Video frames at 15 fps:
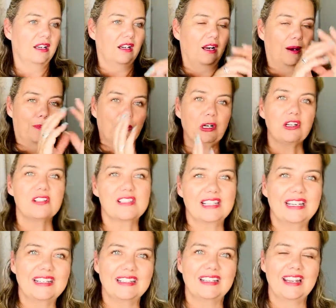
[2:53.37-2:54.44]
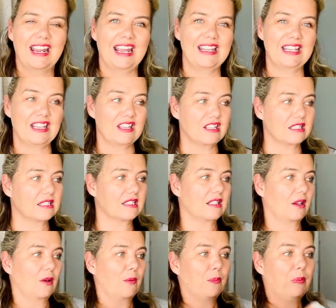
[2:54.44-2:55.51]
a person and then this
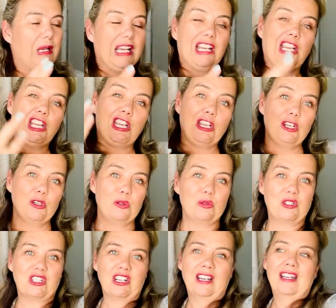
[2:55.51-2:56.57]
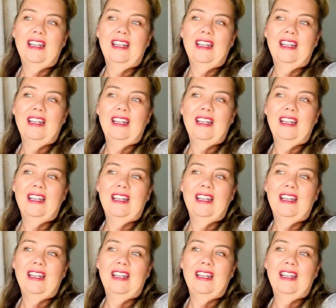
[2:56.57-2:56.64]
big, huge